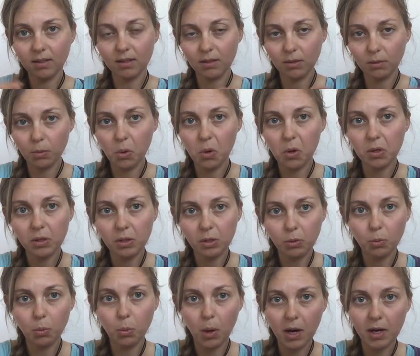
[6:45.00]
the one
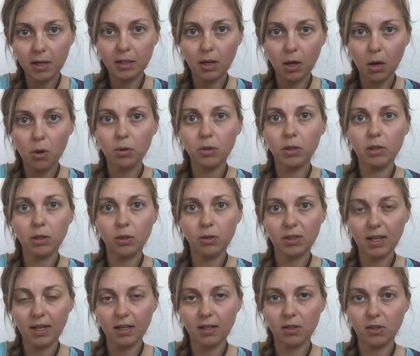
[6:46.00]
you write down in your
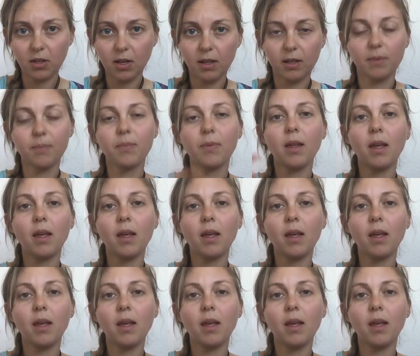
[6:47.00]
cycle chart.